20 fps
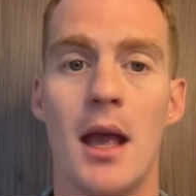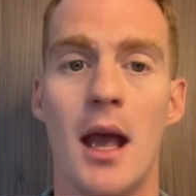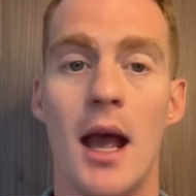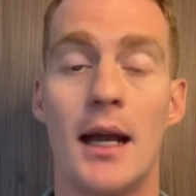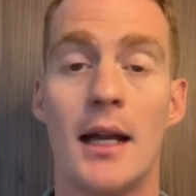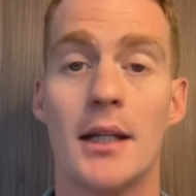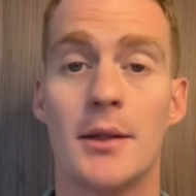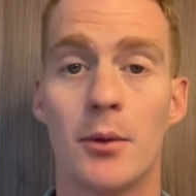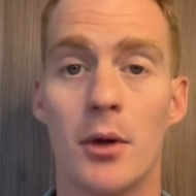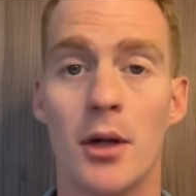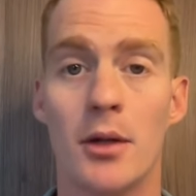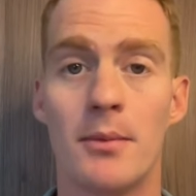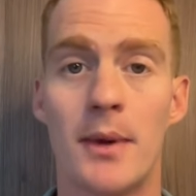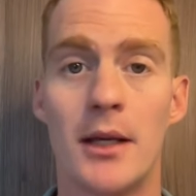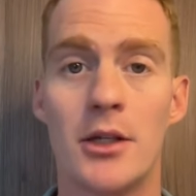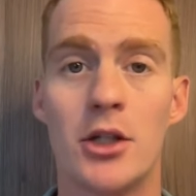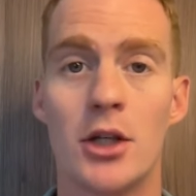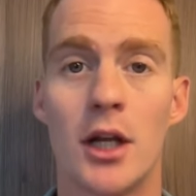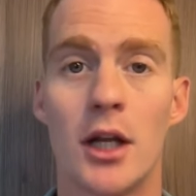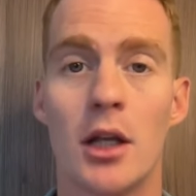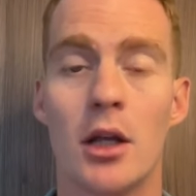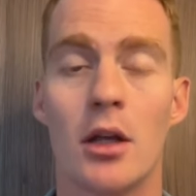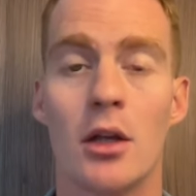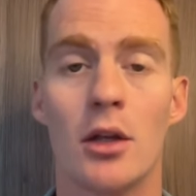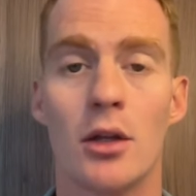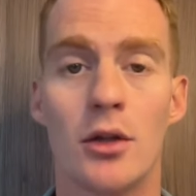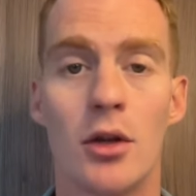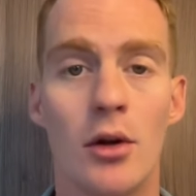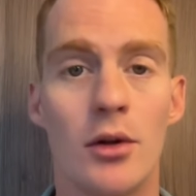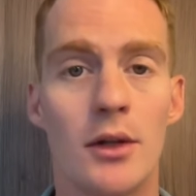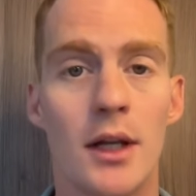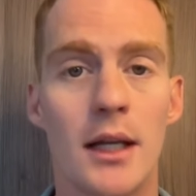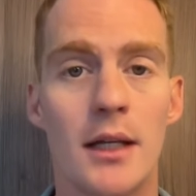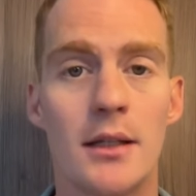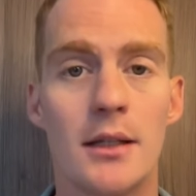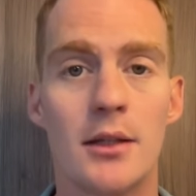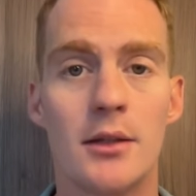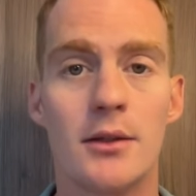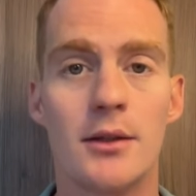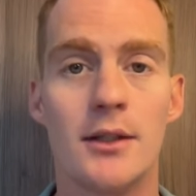And it's worth mentioning, you don't need
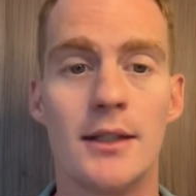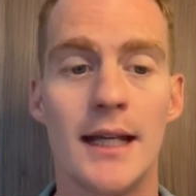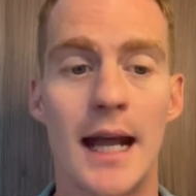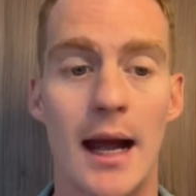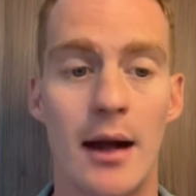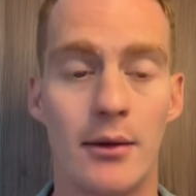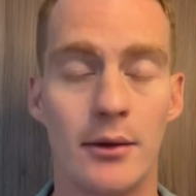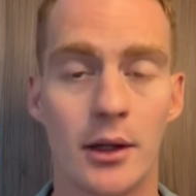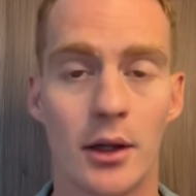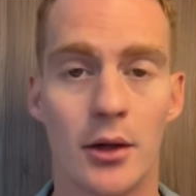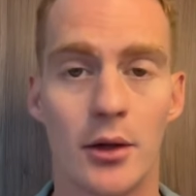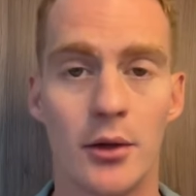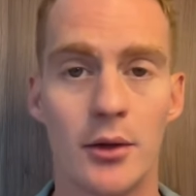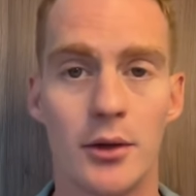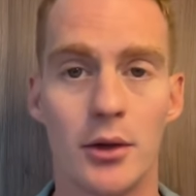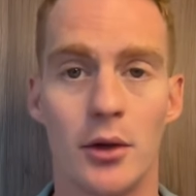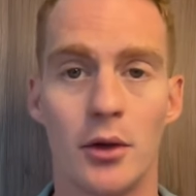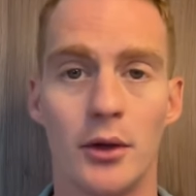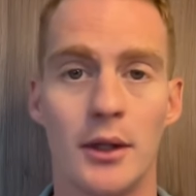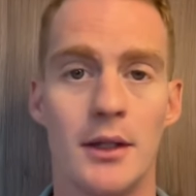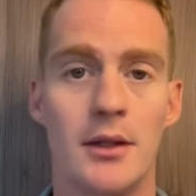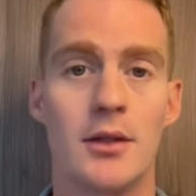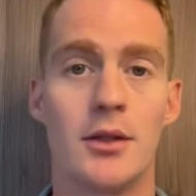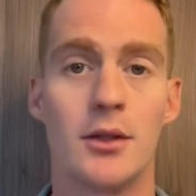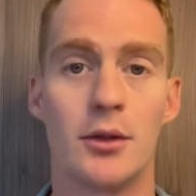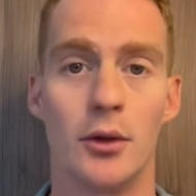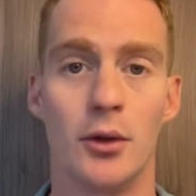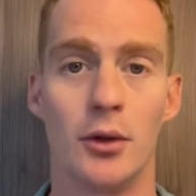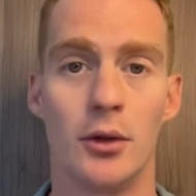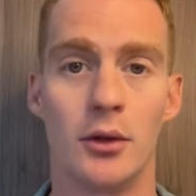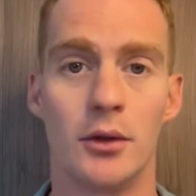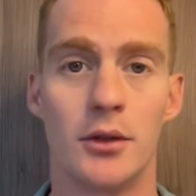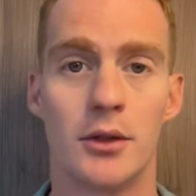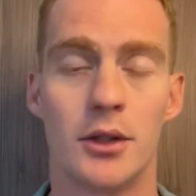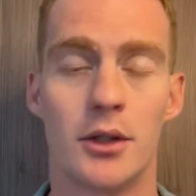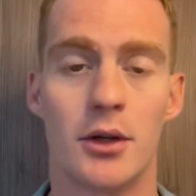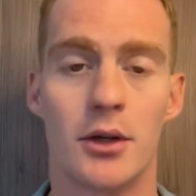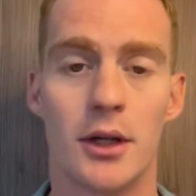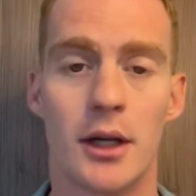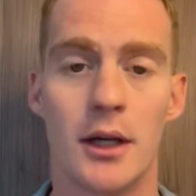to download or install
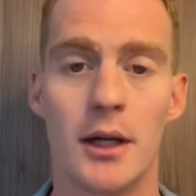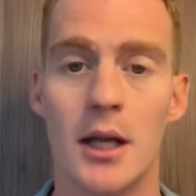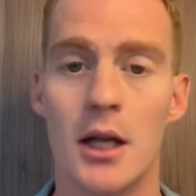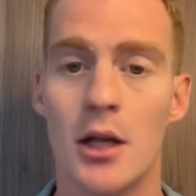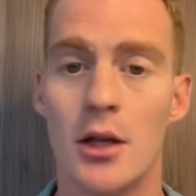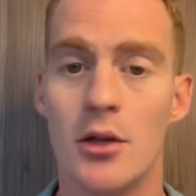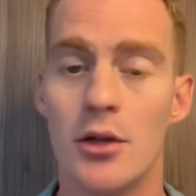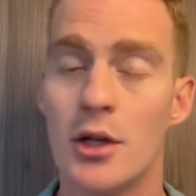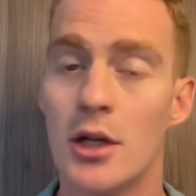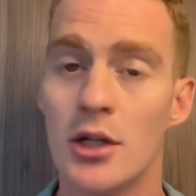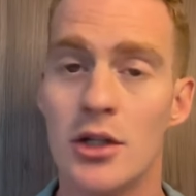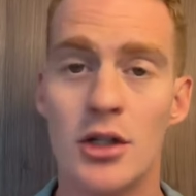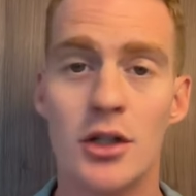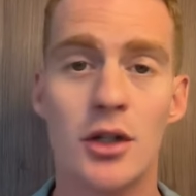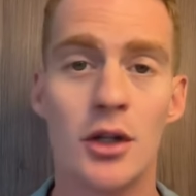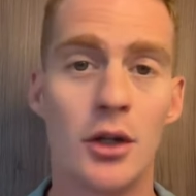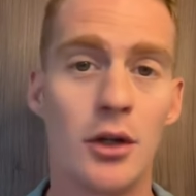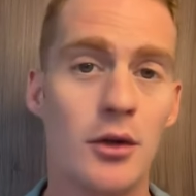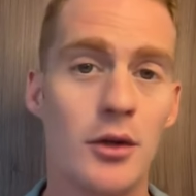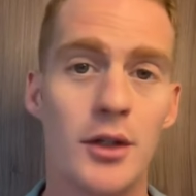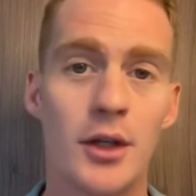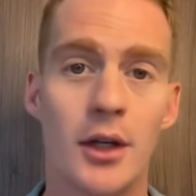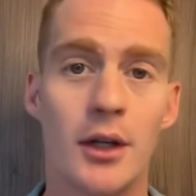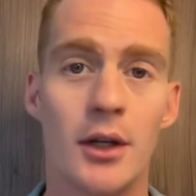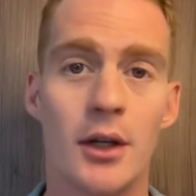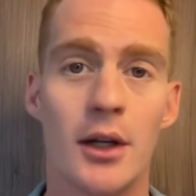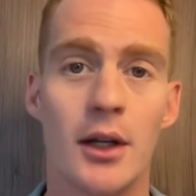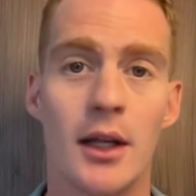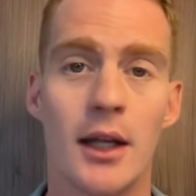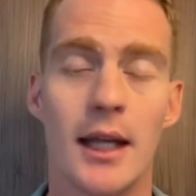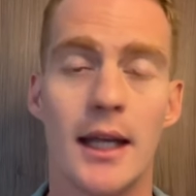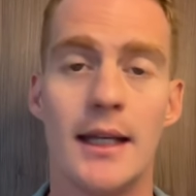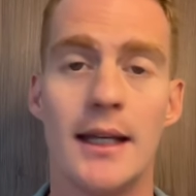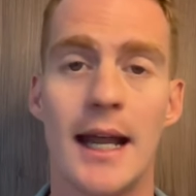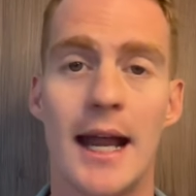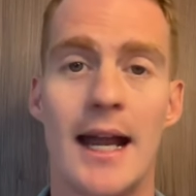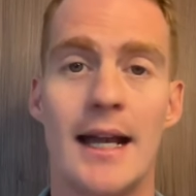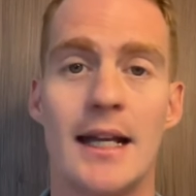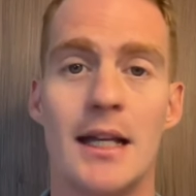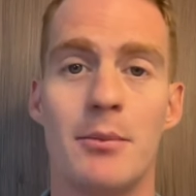Denota. You can just use it in
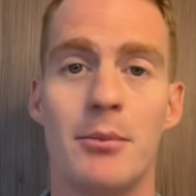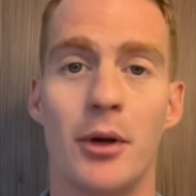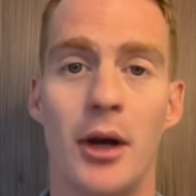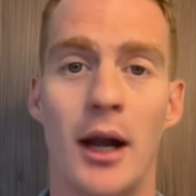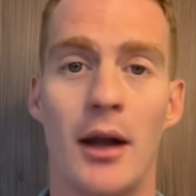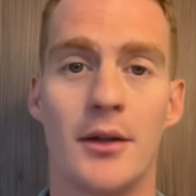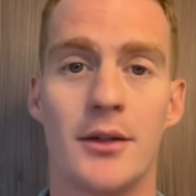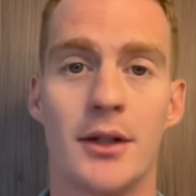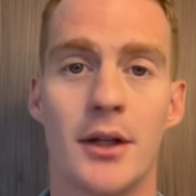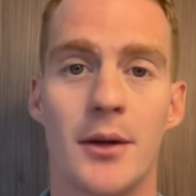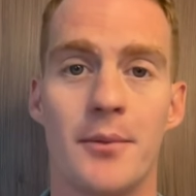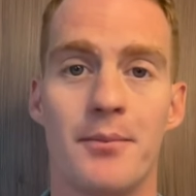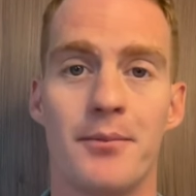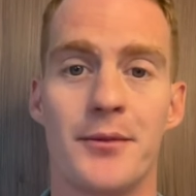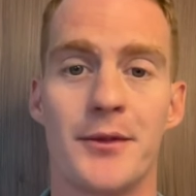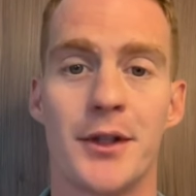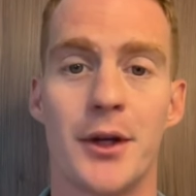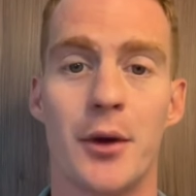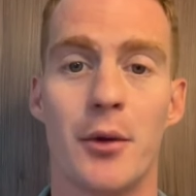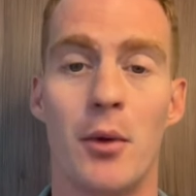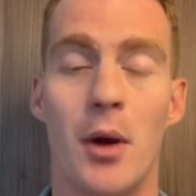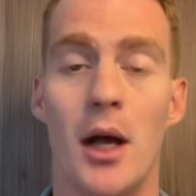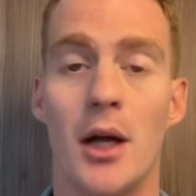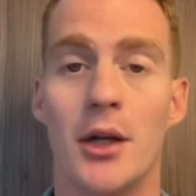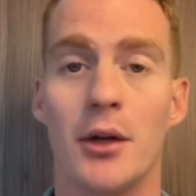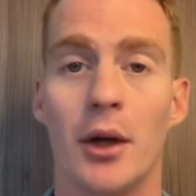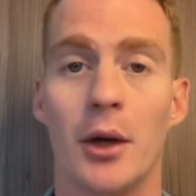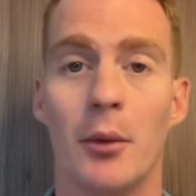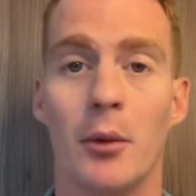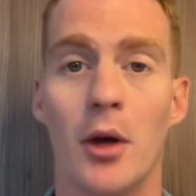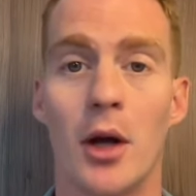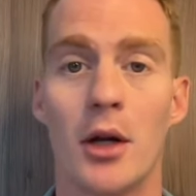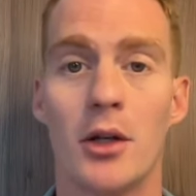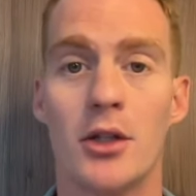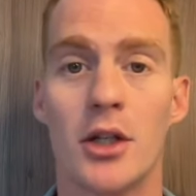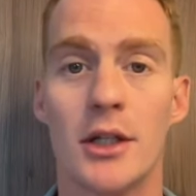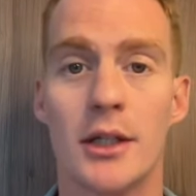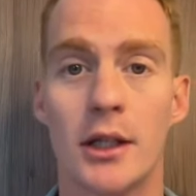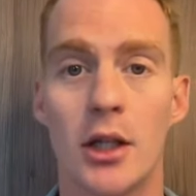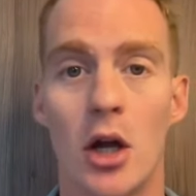any browser. So while you're at work,
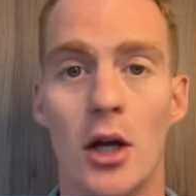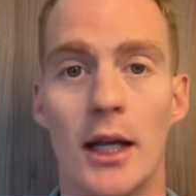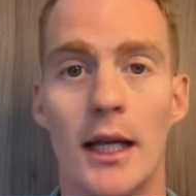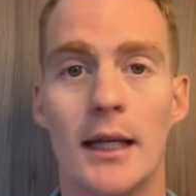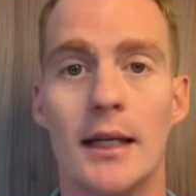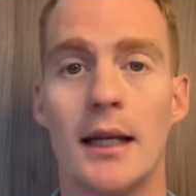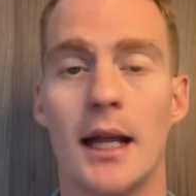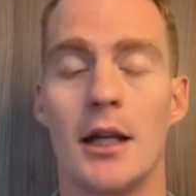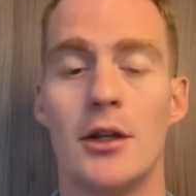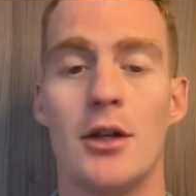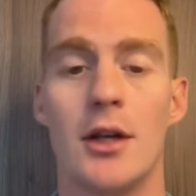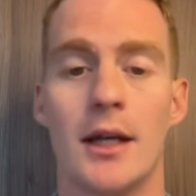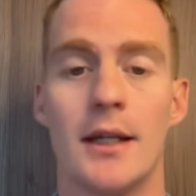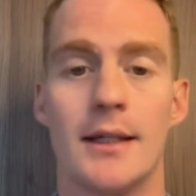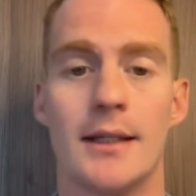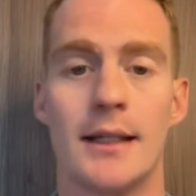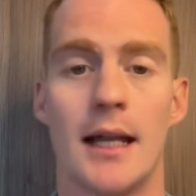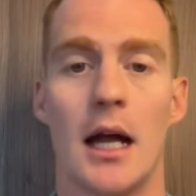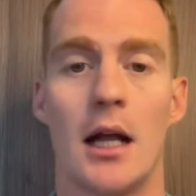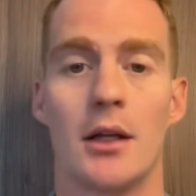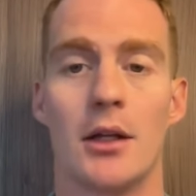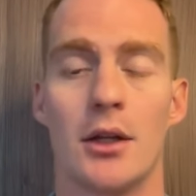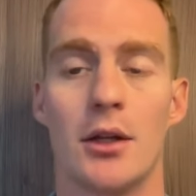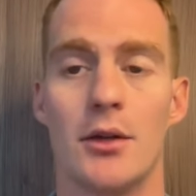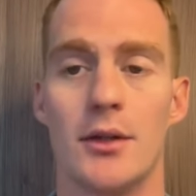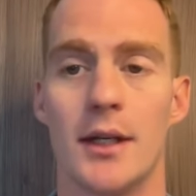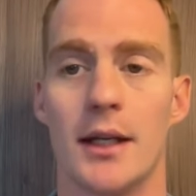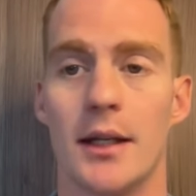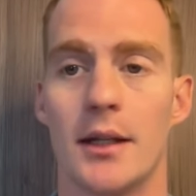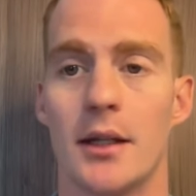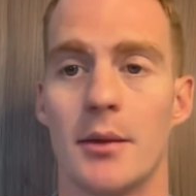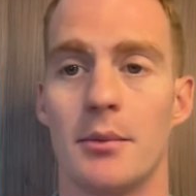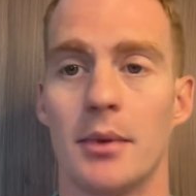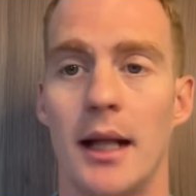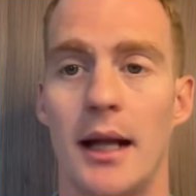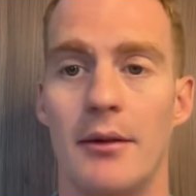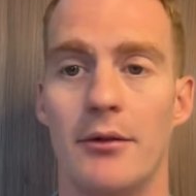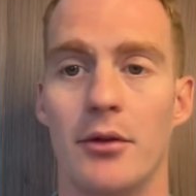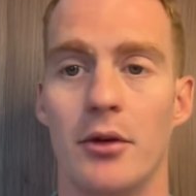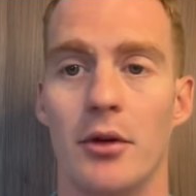just log in and you can start using the
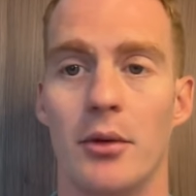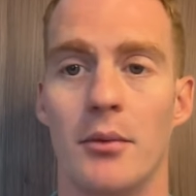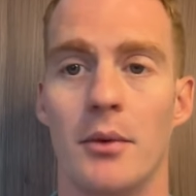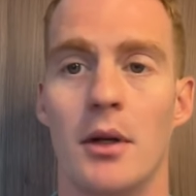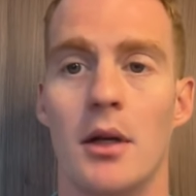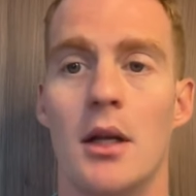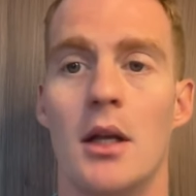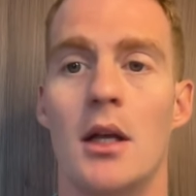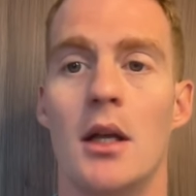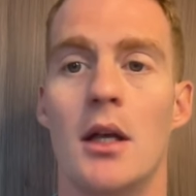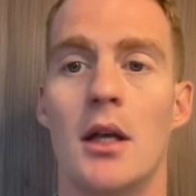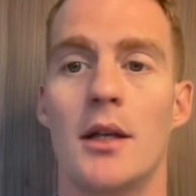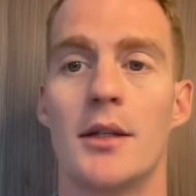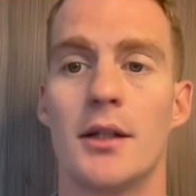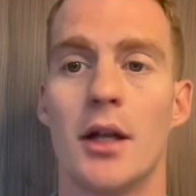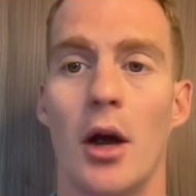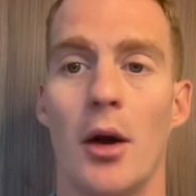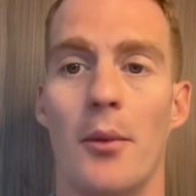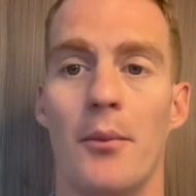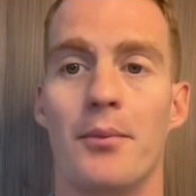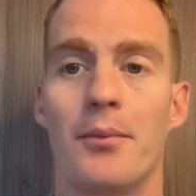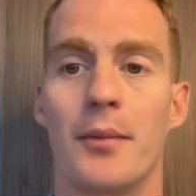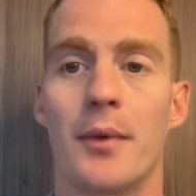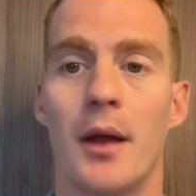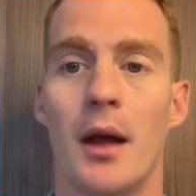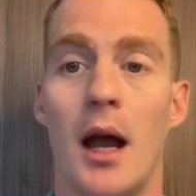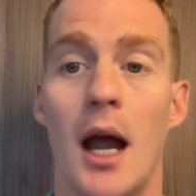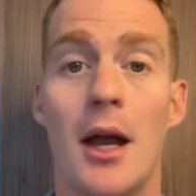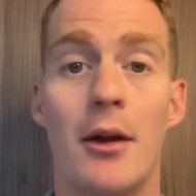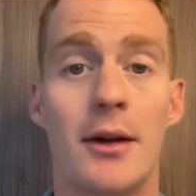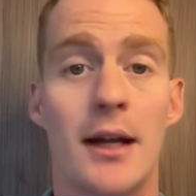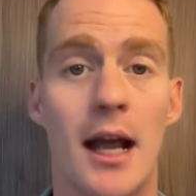platform. So I already